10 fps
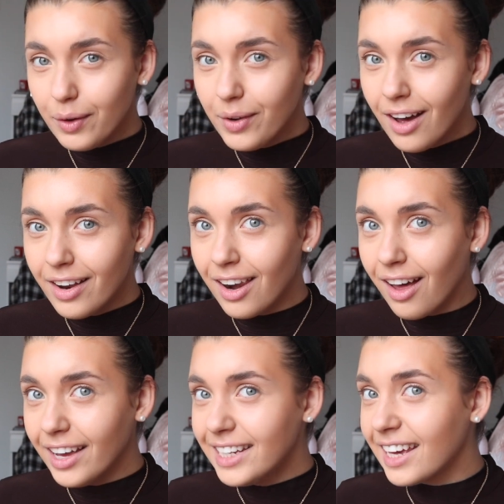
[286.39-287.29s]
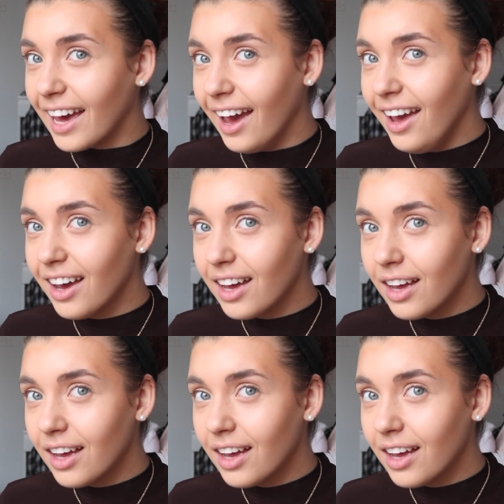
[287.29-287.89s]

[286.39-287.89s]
do I kind of like it?